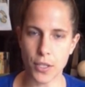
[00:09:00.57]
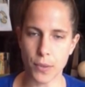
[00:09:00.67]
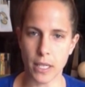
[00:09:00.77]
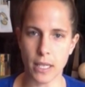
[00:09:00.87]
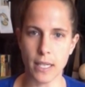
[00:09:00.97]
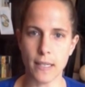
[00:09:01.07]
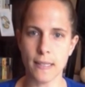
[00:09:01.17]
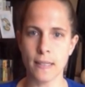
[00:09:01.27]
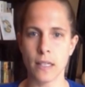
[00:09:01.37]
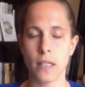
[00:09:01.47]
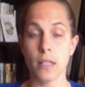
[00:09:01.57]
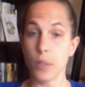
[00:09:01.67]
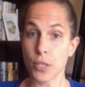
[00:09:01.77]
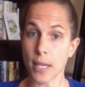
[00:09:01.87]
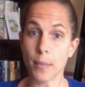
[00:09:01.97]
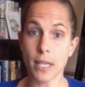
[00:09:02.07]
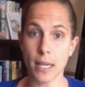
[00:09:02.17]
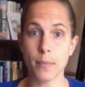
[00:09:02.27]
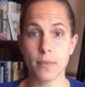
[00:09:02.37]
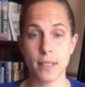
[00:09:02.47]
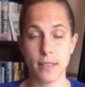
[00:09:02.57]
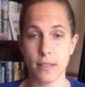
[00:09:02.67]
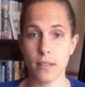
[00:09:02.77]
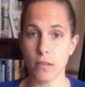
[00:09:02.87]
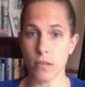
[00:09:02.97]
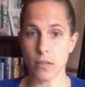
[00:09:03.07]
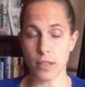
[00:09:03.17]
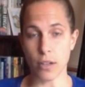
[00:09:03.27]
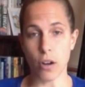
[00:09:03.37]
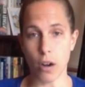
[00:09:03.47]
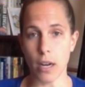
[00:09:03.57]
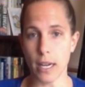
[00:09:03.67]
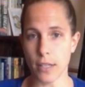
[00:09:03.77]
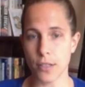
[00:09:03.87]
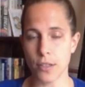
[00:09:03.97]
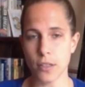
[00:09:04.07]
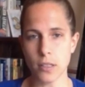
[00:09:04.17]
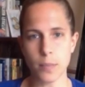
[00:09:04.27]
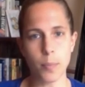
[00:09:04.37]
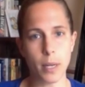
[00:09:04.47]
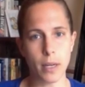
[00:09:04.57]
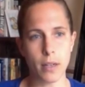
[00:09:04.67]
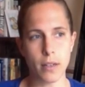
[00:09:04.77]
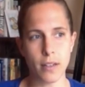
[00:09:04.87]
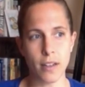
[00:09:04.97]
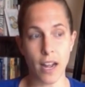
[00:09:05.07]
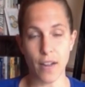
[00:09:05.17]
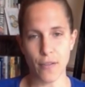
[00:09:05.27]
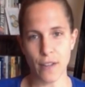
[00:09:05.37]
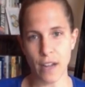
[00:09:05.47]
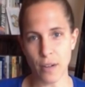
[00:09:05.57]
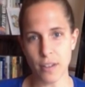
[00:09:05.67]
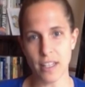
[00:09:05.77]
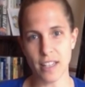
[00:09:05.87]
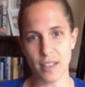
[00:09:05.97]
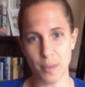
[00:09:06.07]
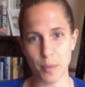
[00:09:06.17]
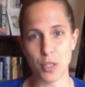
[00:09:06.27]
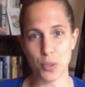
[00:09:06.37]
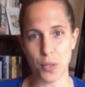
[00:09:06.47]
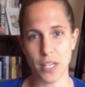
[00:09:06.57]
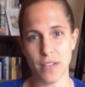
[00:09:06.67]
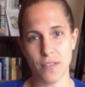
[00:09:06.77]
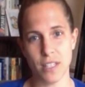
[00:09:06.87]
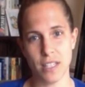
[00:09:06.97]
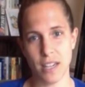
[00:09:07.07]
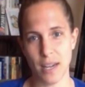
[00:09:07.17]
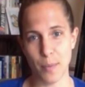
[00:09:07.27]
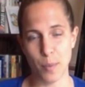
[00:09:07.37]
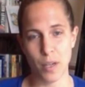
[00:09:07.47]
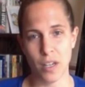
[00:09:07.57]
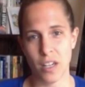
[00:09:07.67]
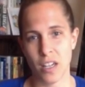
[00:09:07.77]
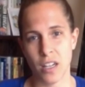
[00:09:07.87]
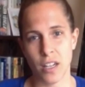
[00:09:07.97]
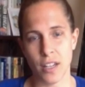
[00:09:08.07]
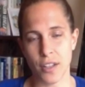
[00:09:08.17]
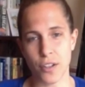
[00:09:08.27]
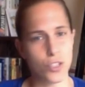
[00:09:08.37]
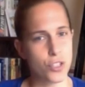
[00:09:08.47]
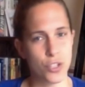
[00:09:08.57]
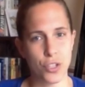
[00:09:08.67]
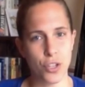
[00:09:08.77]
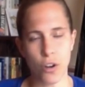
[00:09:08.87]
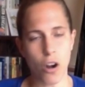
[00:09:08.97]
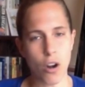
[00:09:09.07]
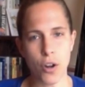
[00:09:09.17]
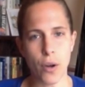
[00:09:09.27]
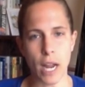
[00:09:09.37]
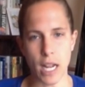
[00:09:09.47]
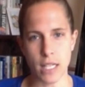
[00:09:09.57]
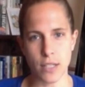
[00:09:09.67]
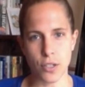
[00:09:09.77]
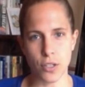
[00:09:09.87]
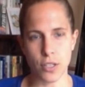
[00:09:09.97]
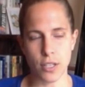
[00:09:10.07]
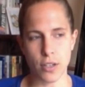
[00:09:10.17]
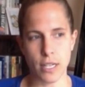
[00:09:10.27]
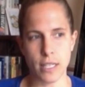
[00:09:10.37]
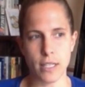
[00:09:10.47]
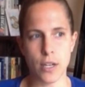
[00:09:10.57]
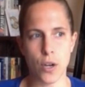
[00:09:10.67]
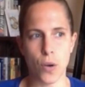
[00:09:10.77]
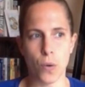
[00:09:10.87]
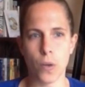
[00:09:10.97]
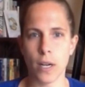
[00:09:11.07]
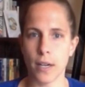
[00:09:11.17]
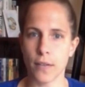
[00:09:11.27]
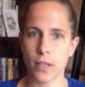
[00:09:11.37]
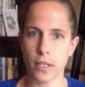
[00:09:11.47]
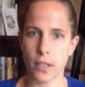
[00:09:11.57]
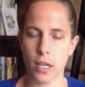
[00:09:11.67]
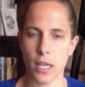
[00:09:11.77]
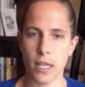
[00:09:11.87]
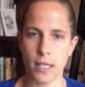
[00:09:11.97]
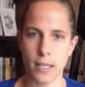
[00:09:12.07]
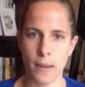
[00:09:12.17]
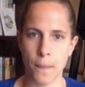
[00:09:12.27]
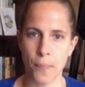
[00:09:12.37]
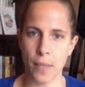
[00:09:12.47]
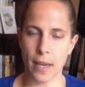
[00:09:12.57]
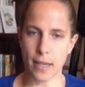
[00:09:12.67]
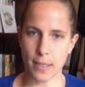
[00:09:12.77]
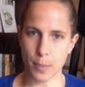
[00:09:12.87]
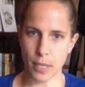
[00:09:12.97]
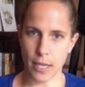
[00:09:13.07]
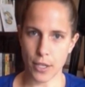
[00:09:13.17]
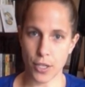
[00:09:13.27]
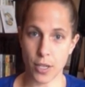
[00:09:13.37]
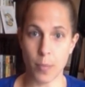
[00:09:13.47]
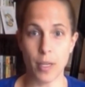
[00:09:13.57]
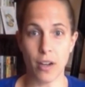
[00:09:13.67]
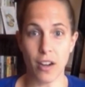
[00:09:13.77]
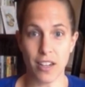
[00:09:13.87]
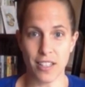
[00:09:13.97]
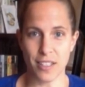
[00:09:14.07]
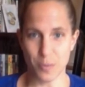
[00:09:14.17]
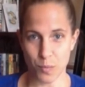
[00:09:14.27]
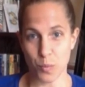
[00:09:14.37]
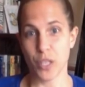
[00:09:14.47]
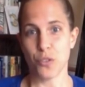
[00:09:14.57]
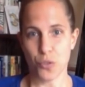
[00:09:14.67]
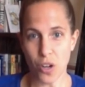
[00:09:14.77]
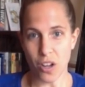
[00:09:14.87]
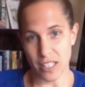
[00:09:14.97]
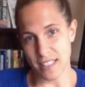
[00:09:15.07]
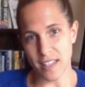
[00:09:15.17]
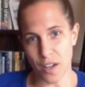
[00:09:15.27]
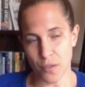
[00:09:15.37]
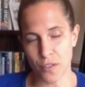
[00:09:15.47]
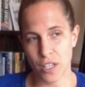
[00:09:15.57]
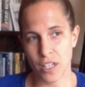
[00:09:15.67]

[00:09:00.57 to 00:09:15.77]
doing this? Sometimes there are answers, but I found that the majority of the time there are no answers. There is no kind of clear-cut explanation beyond withdrawal itself